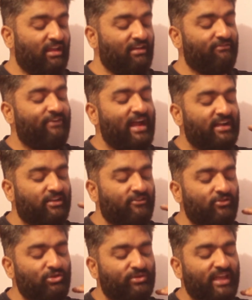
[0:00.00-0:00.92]
In fact,
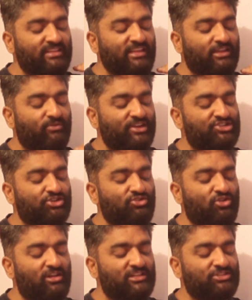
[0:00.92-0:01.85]
if you look at the question
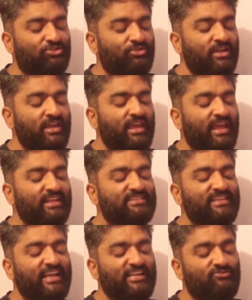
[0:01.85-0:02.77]
also, it
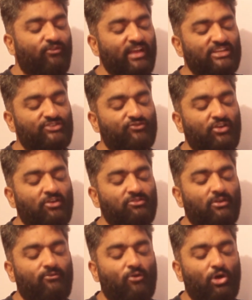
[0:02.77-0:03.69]
says which one of
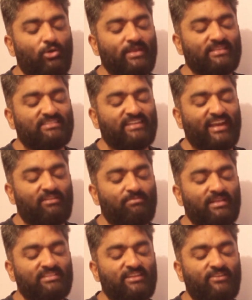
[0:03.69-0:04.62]
the following
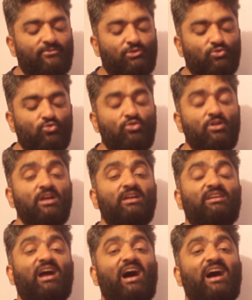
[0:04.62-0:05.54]
statements, if true,
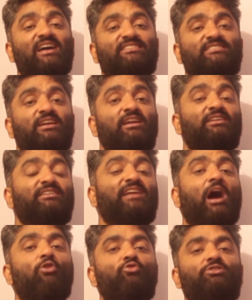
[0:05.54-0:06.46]
casts
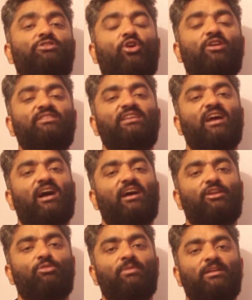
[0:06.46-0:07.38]
doubt on the
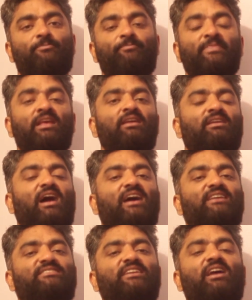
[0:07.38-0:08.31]
argument.
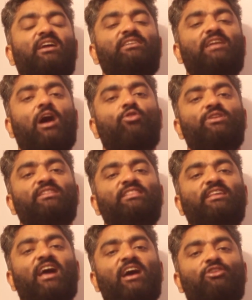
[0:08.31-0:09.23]
Casting a doubt in
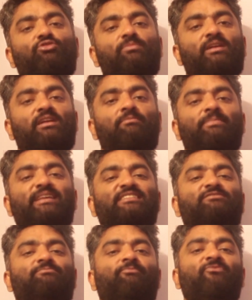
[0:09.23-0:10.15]
the argument
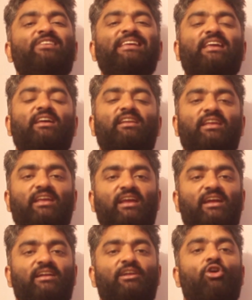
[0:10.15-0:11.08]
means weakening
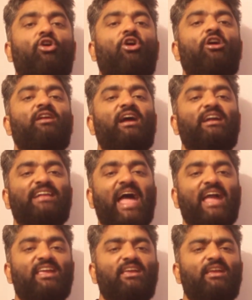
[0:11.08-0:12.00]
it or
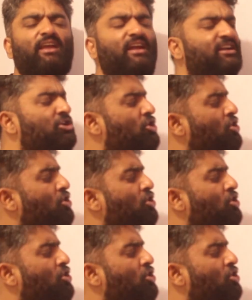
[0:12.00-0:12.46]
attacking it